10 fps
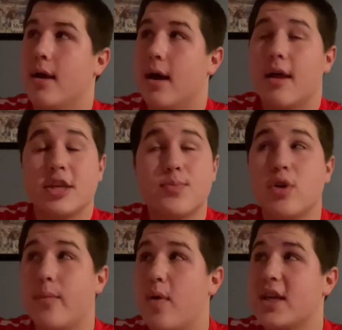It's pretty
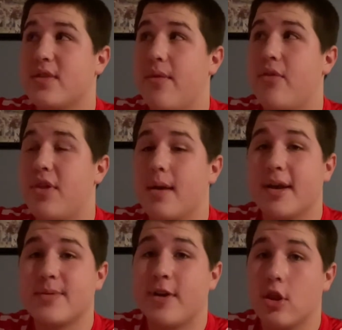impressive if you think about it.
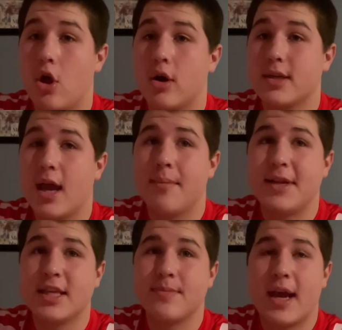It's been a long time.
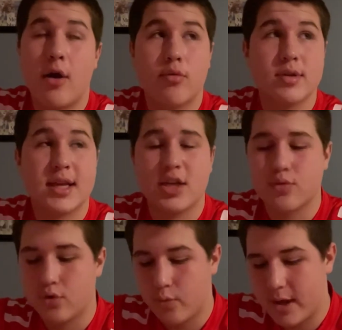Desmond Howard was the last
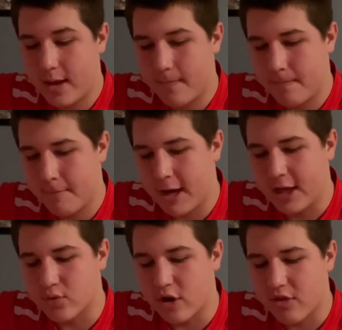one to win it. But I
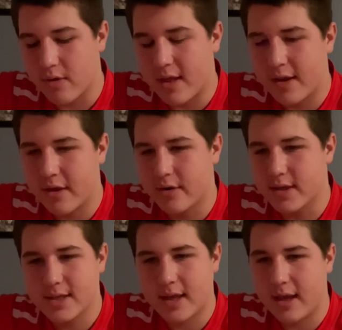just want to throw that in there and
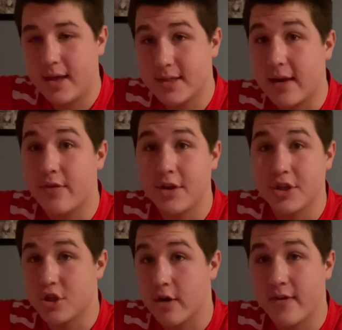just say that he's definitely
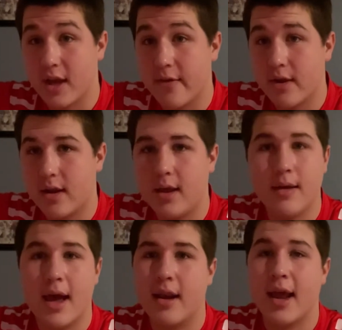deserving of it. He
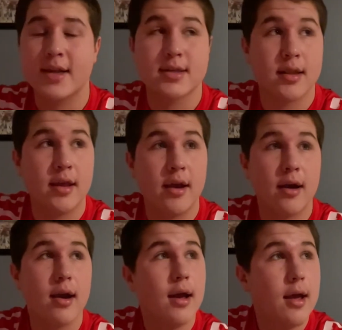had an excellent
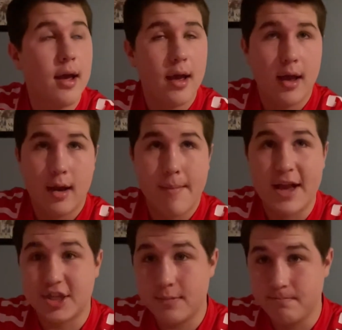year.
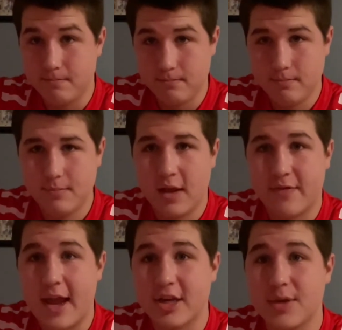Imagine if
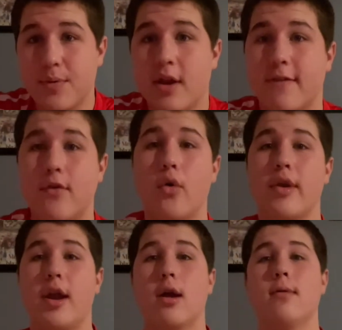they actually played a full
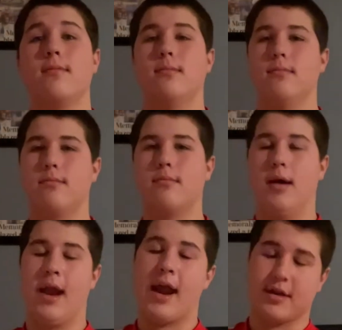year,
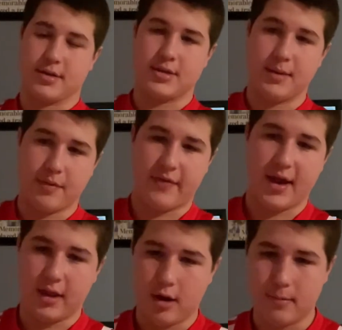not a
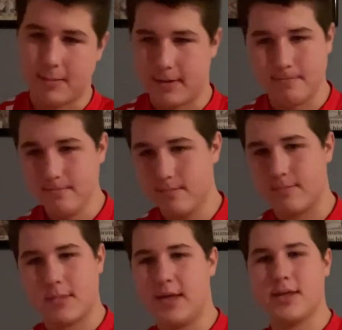simplified year, but
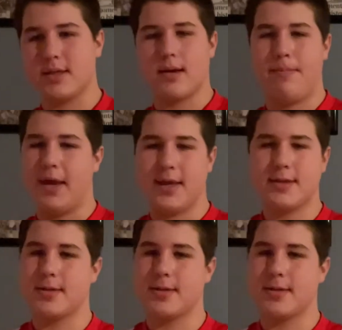he's just a beast.